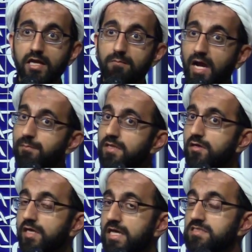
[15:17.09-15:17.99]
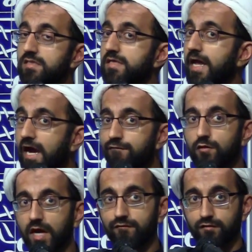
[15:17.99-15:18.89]
it might be the case that they have
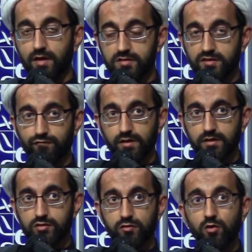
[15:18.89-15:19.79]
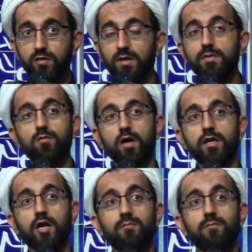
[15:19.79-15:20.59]
the right philosophy. So don't get me wrong here.